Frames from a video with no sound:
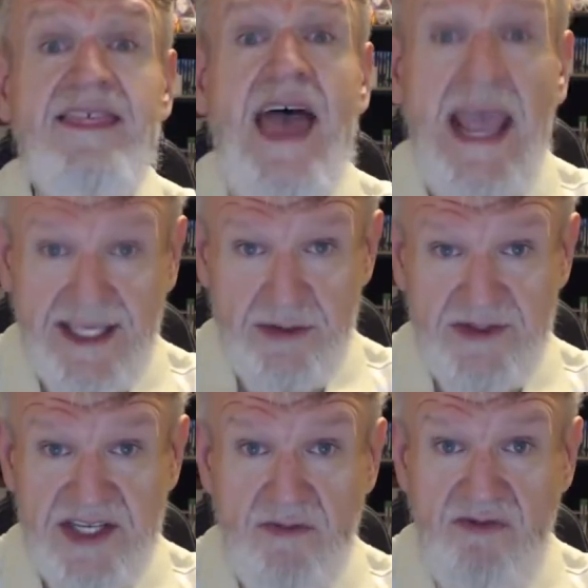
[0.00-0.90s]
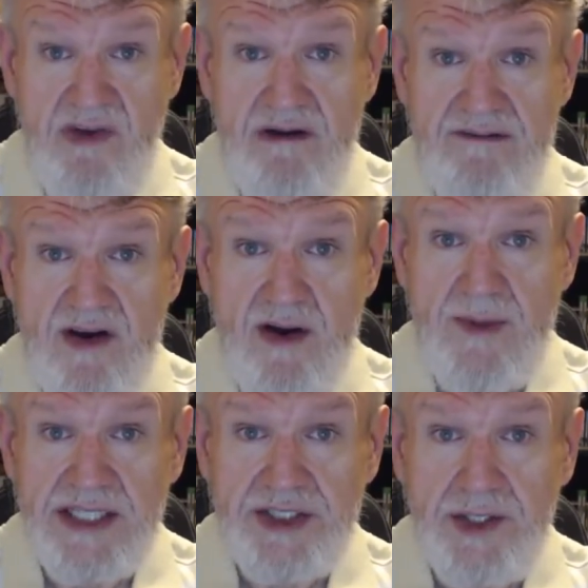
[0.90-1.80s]
Thank you so very, very
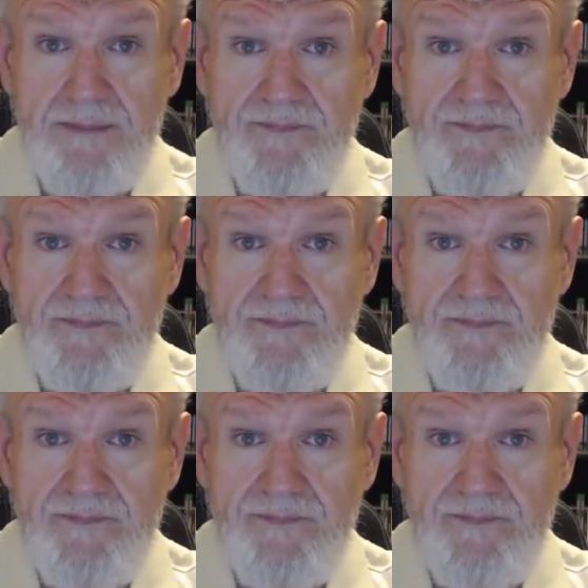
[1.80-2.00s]
much.